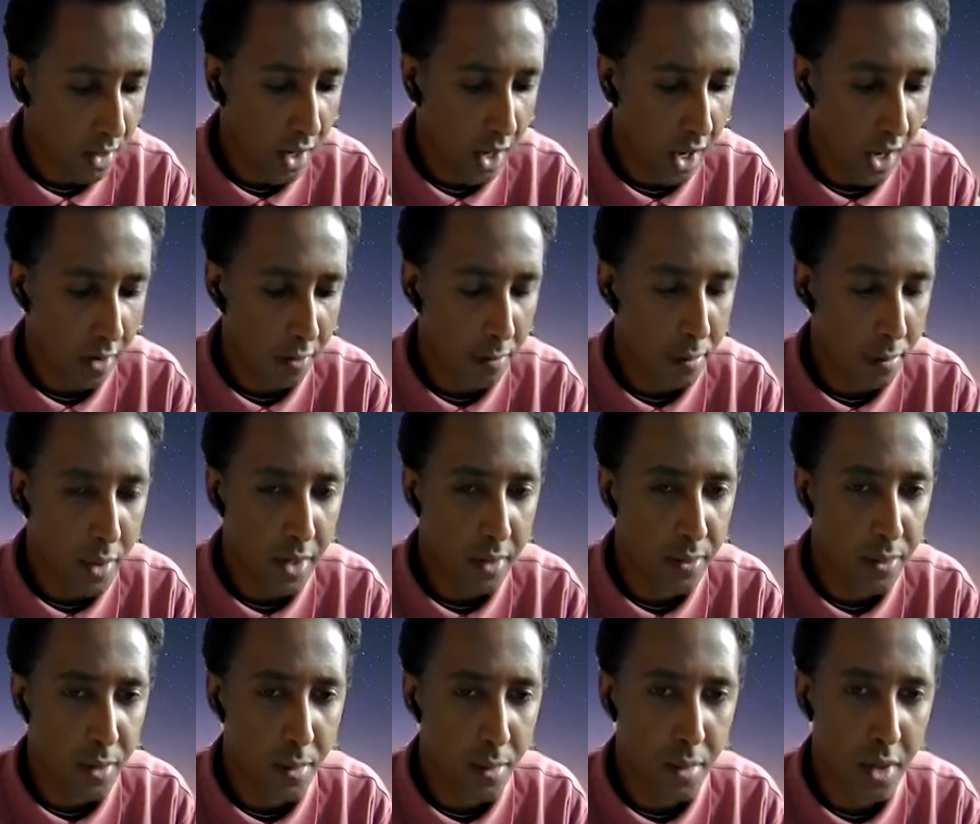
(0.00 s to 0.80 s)
have been
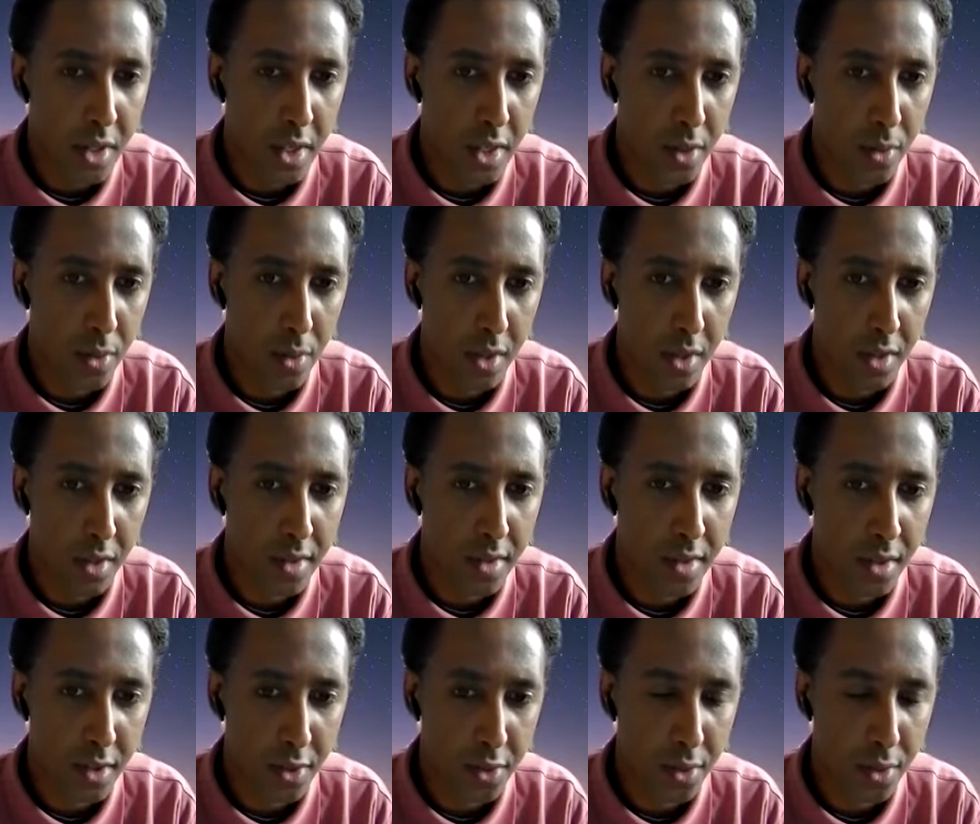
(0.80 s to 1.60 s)
familiar with
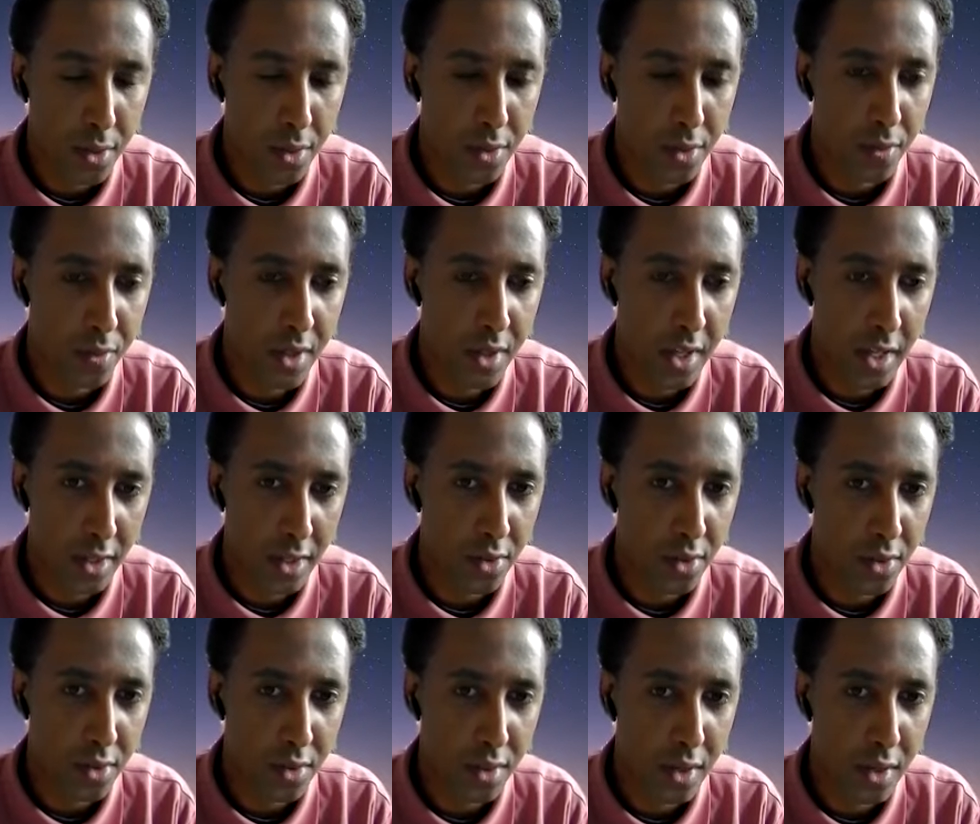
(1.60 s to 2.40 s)
these sorts of
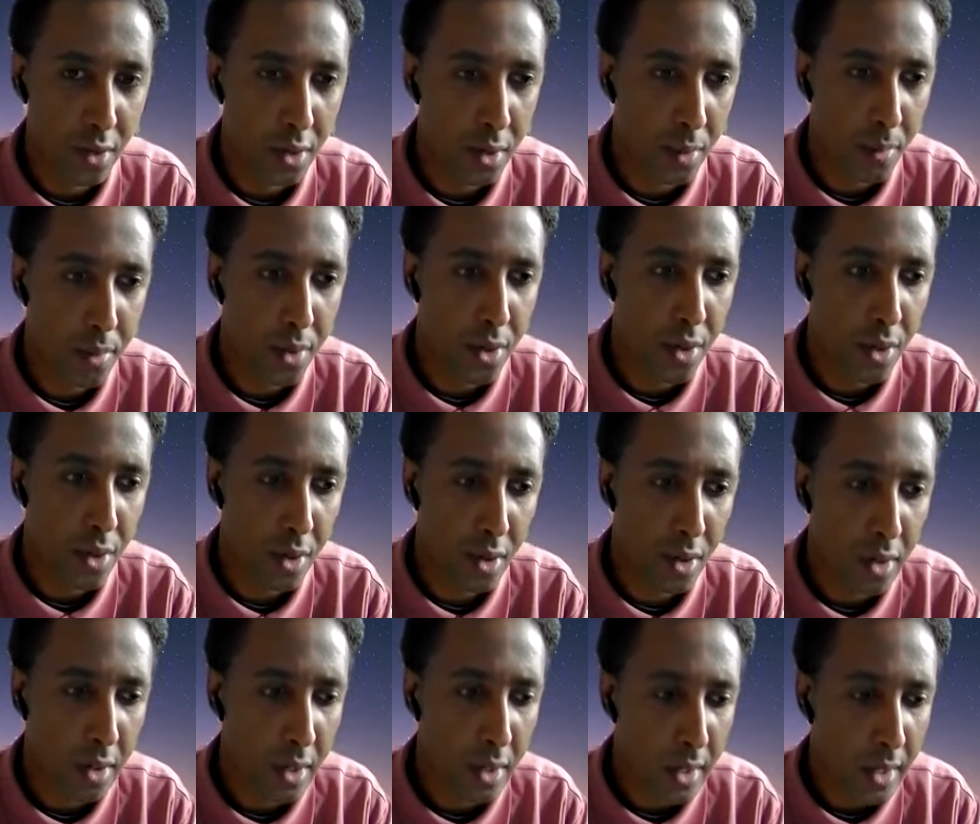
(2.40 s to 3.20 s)
things on their
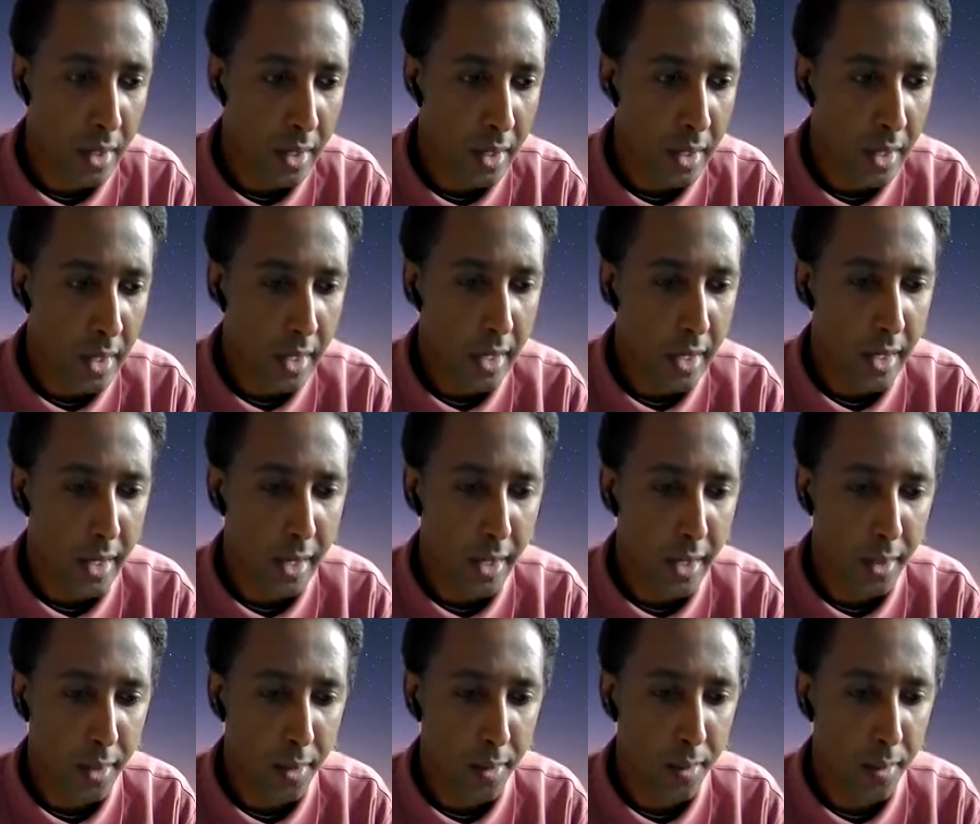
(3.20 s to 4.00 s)
computer,
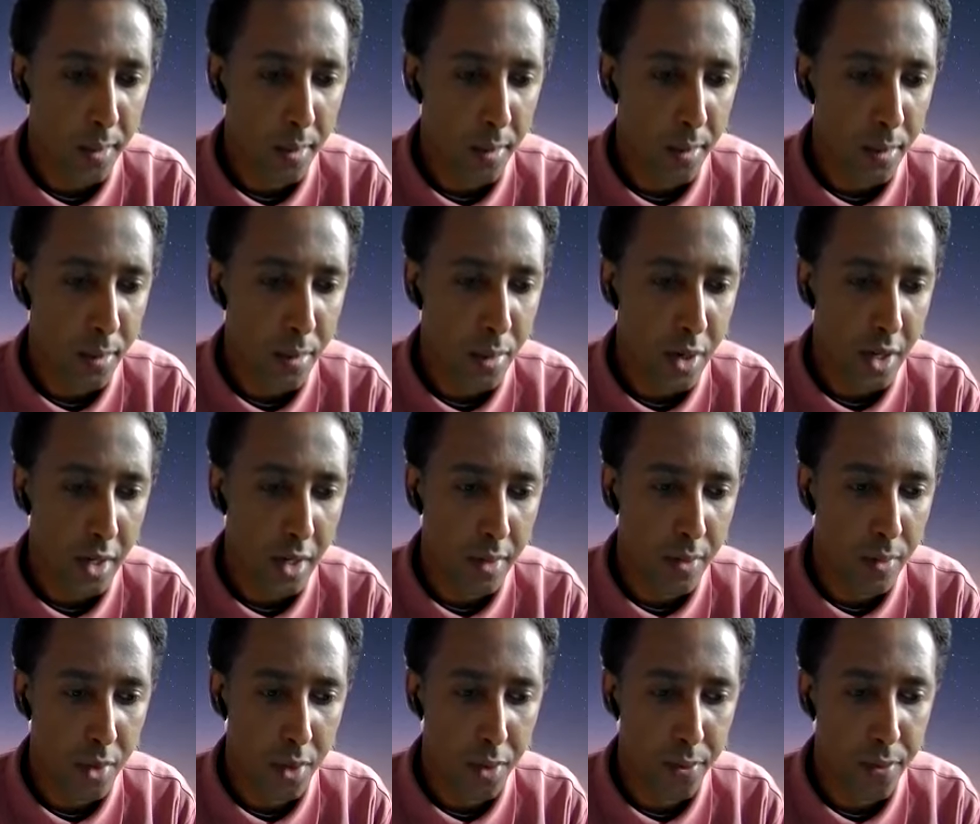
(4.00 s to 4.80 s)
um,
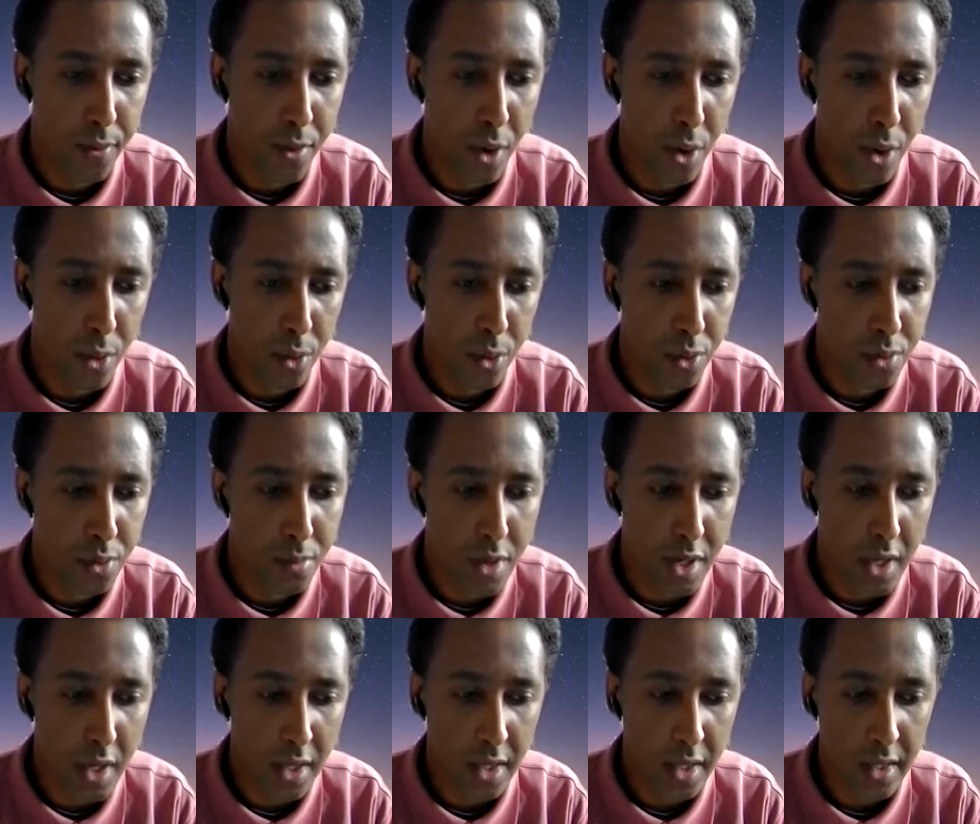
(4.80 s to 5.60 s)
but with phones
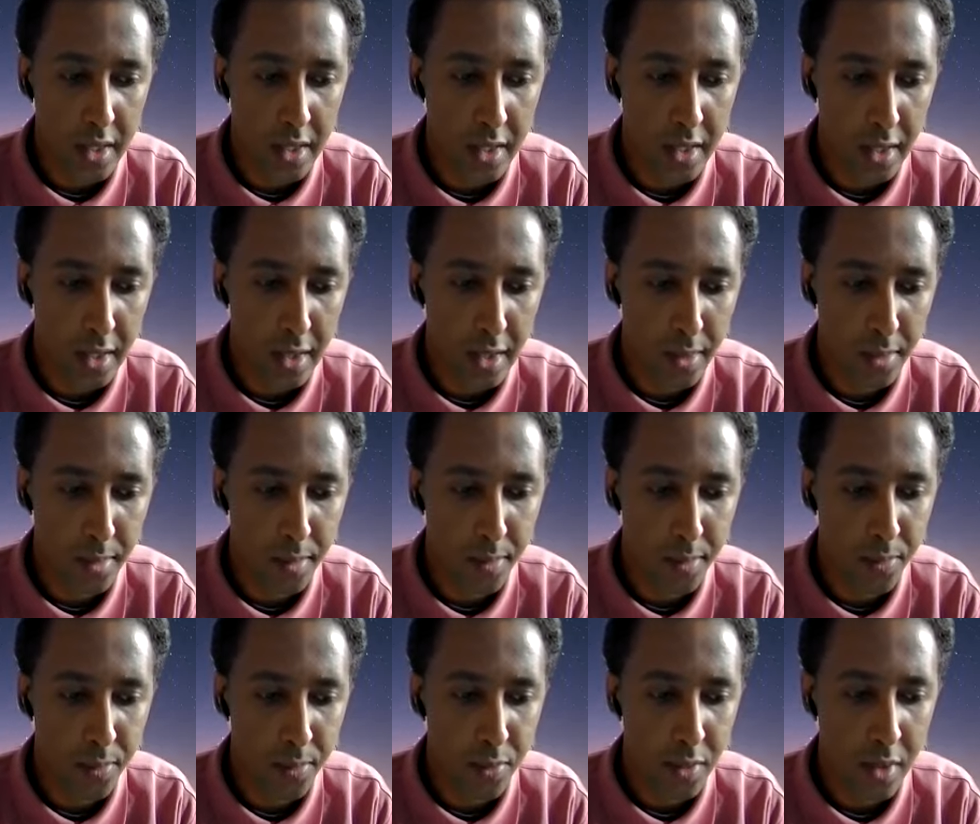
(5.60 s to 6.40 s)
being um,